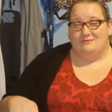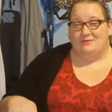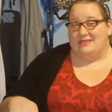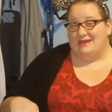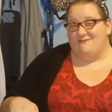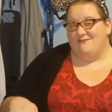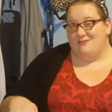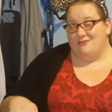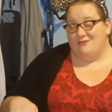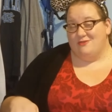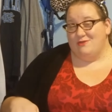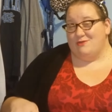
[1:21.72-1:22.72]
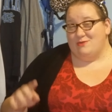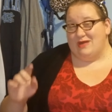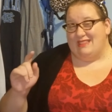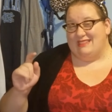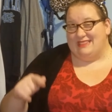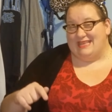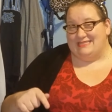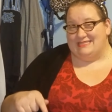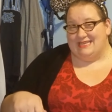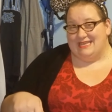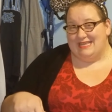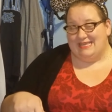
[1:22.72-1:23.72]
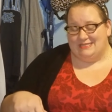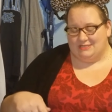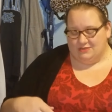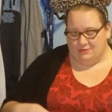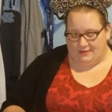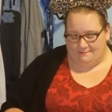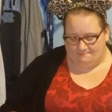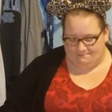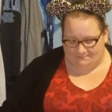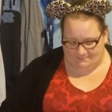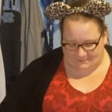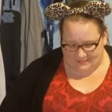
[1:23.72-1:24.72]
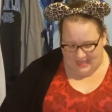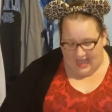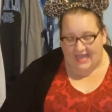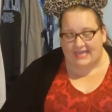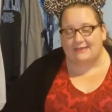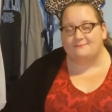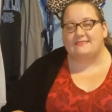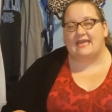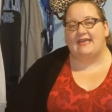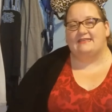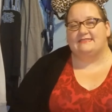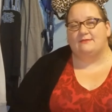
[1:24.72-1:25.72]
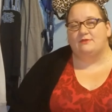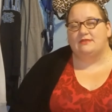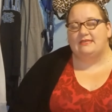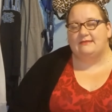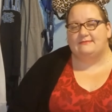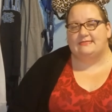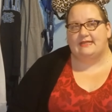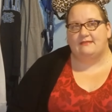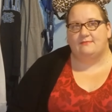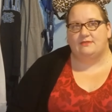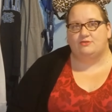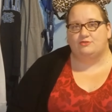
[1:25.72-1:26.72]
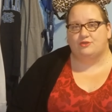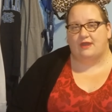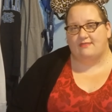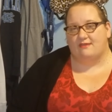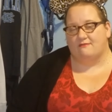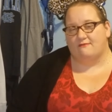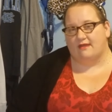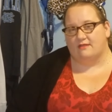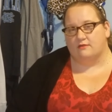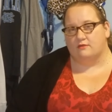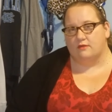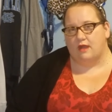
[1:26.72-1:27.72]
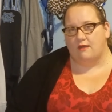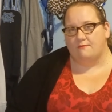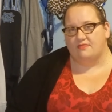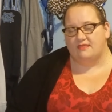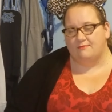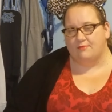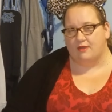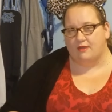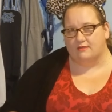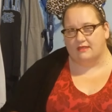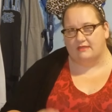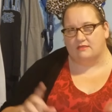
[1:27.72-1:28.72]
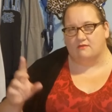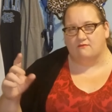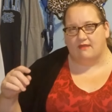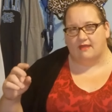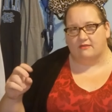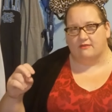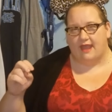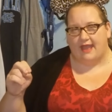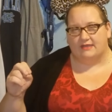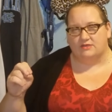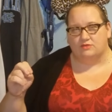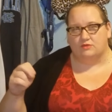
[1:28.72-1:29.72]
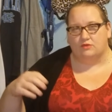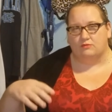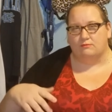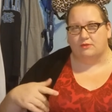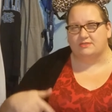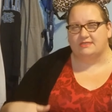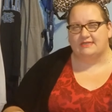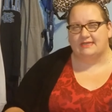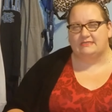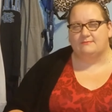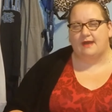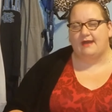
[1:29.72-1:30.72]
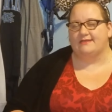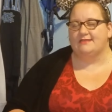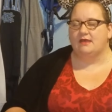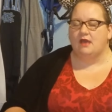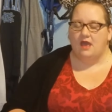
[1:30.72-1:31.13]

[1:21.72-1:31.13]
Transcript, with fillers: Without further ado, let's get into it. I keep saying someone keeps telling me to try their regular um, theme park, like their regular actual merchandise box.